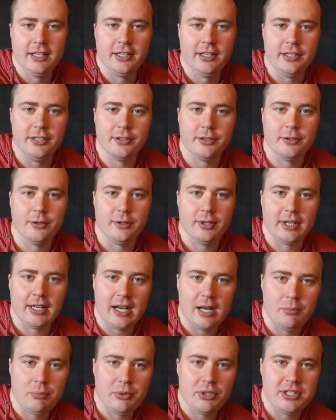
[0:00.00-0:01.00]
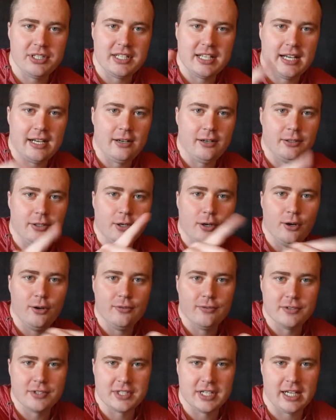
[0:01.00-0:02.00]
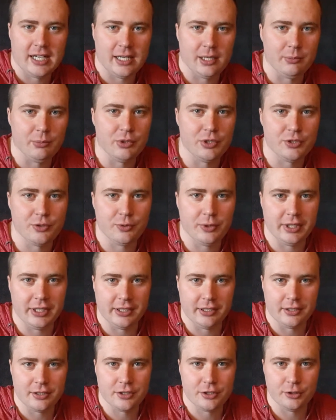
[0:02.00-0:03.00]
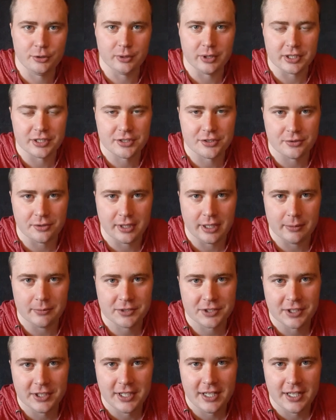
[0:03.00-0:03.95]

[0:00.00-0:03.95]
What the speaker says: You're going up and down over time between two extremes.